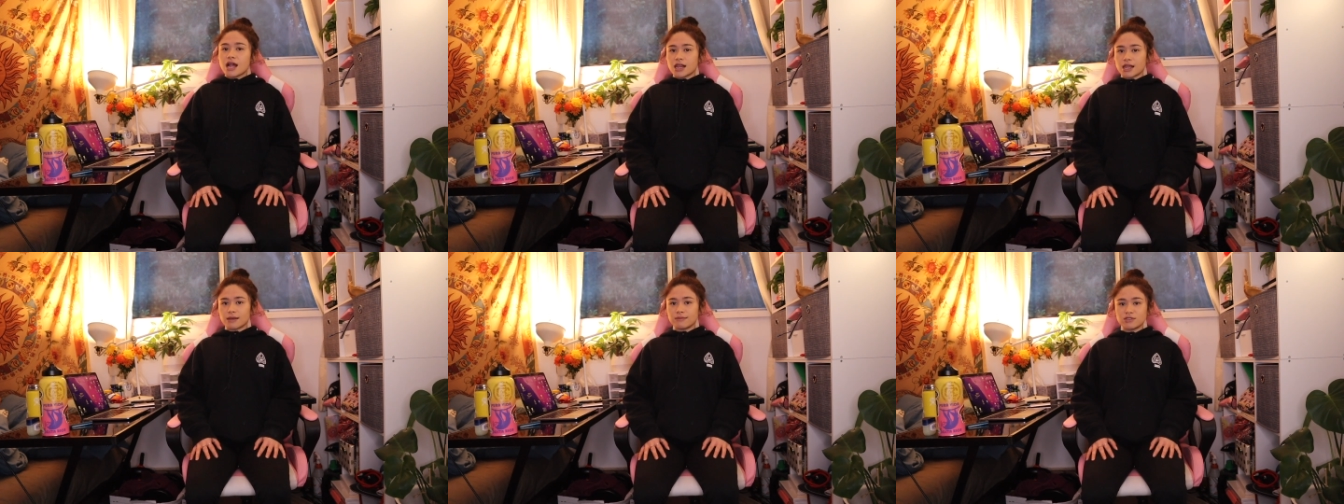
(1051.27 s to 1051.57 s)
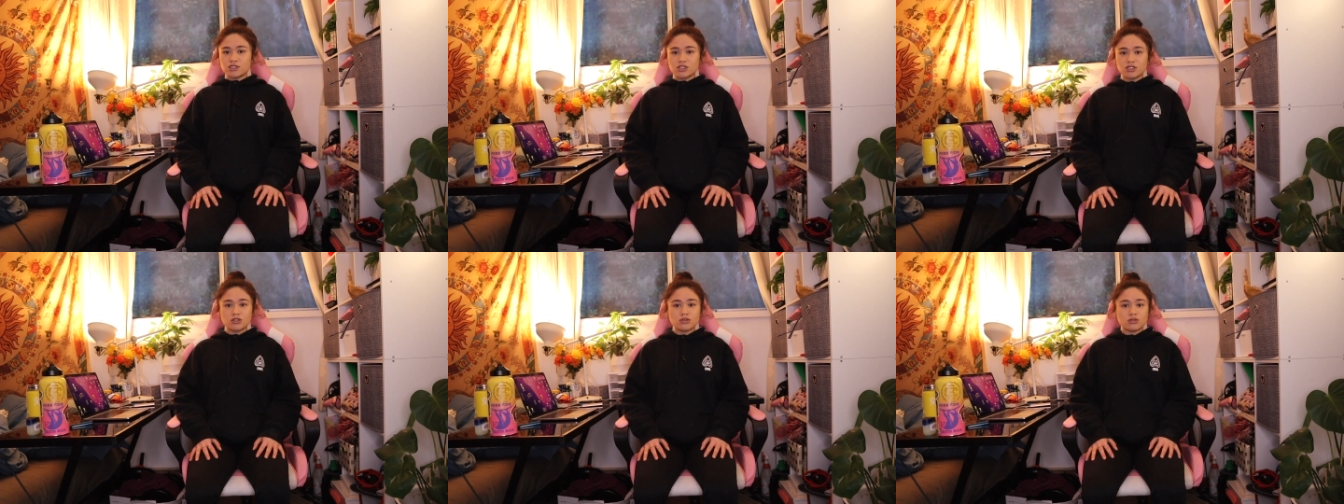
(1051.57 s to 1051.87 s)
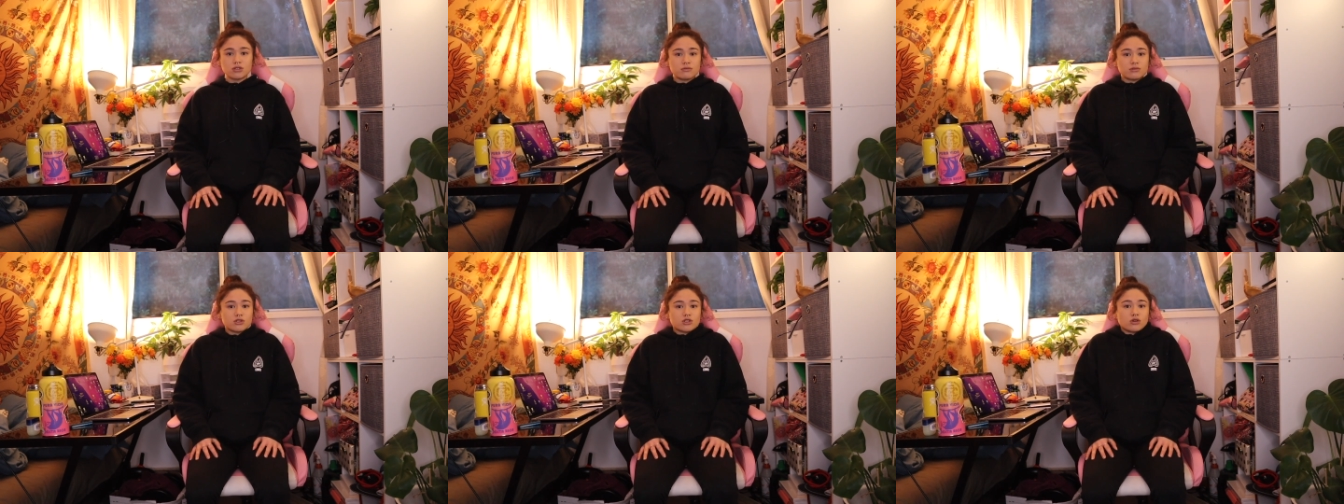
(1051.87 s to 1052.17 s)
let me just do
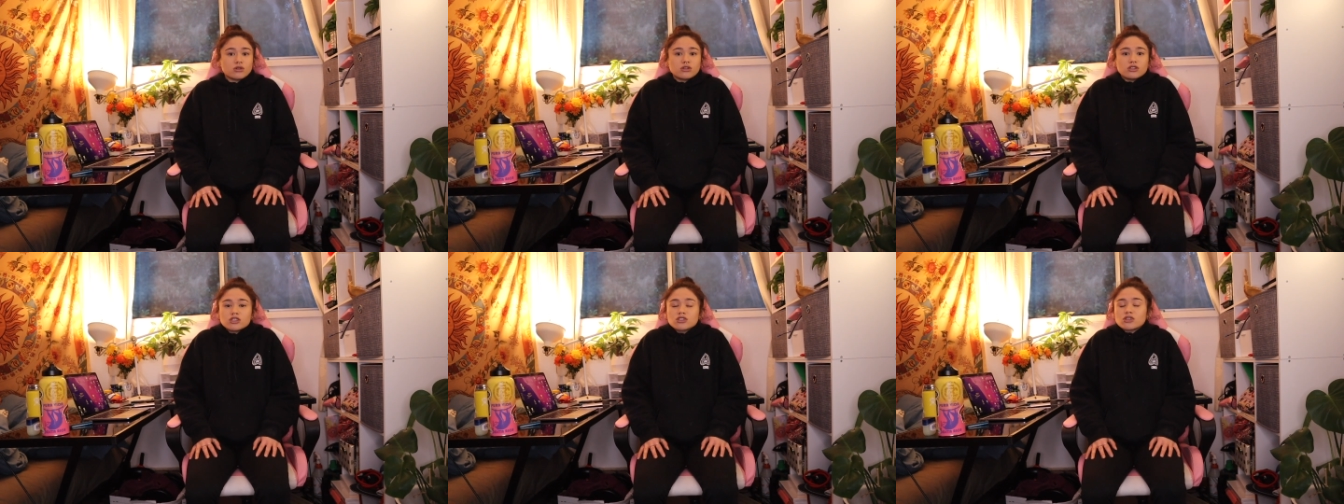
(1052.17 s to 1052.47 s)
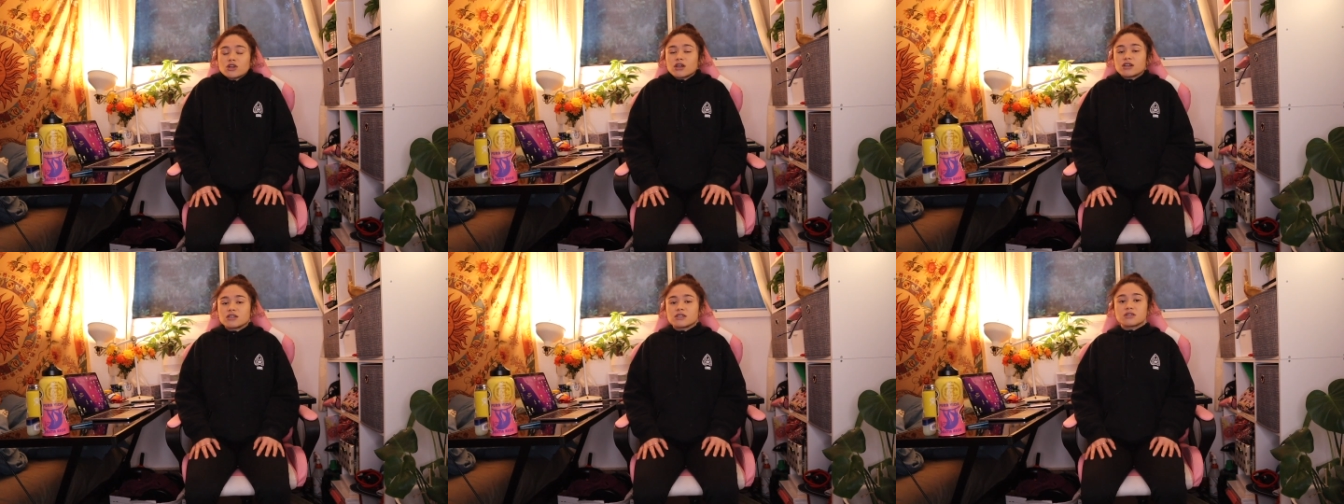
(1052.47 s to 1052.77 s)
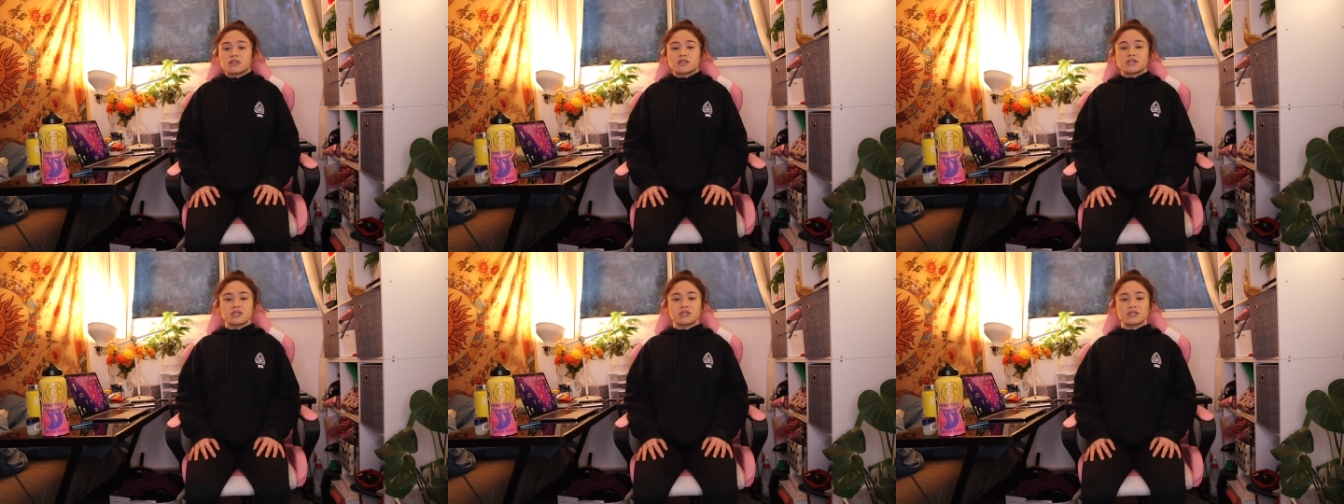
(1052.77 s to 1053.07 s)
some shoulder
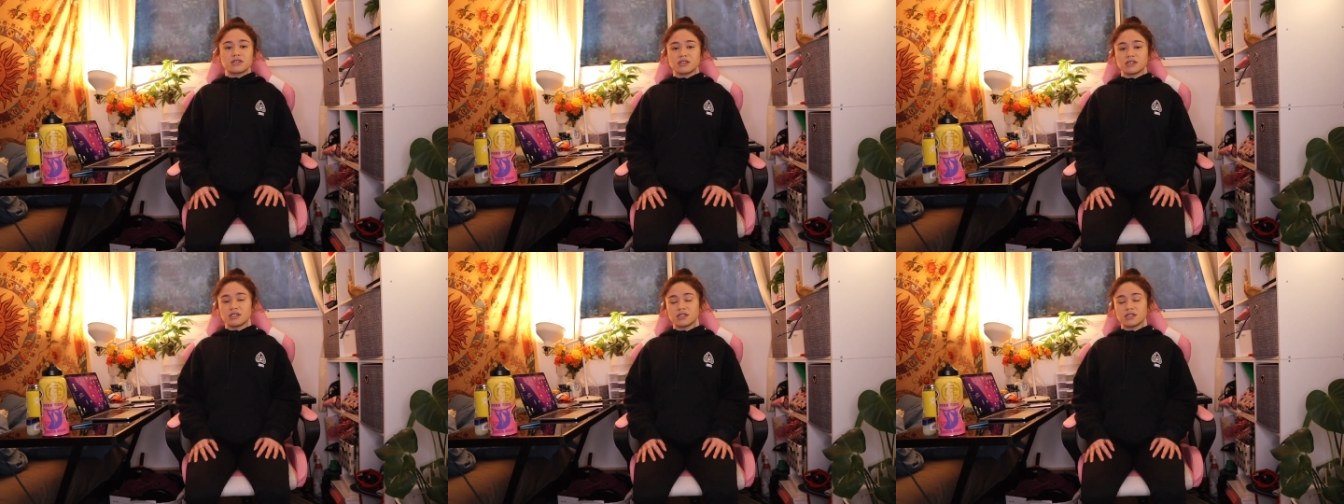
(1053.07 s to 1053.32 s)
shrugs.